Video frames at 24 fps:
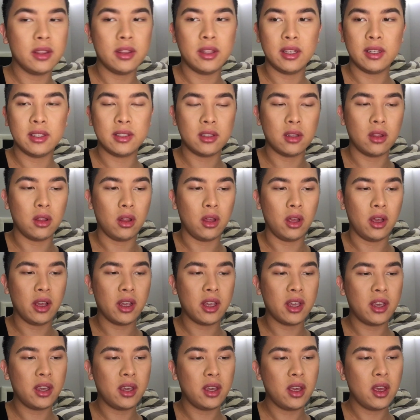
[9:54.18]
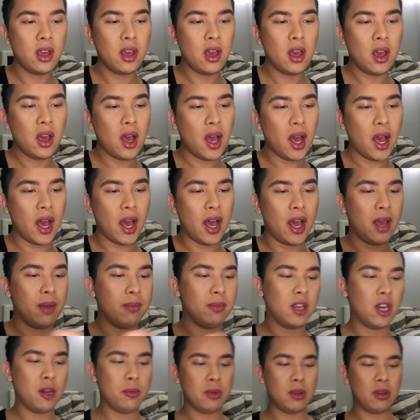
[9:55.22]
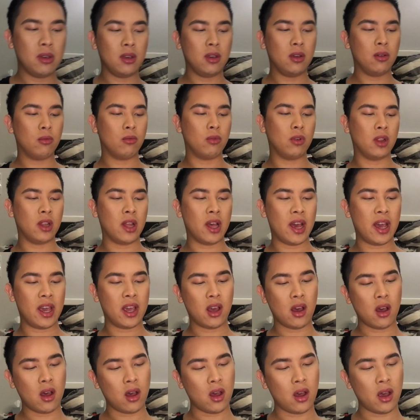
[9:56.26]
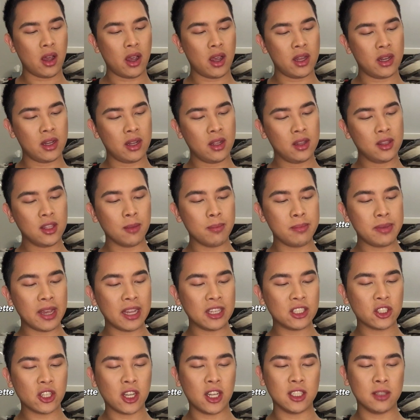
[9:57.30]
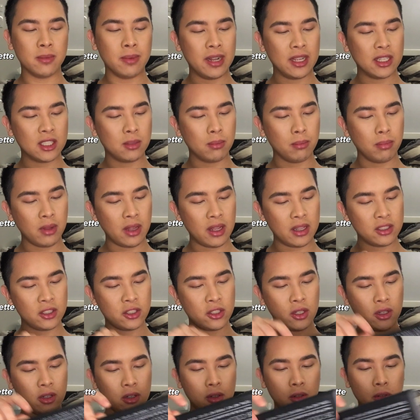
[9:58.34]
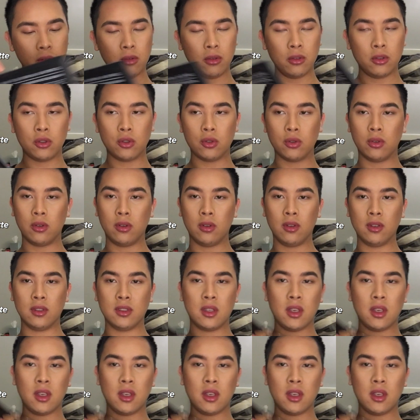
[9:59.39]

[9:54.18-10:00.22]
this look, I'm gonna be relying on the BH Cosmetics Blush Neutrals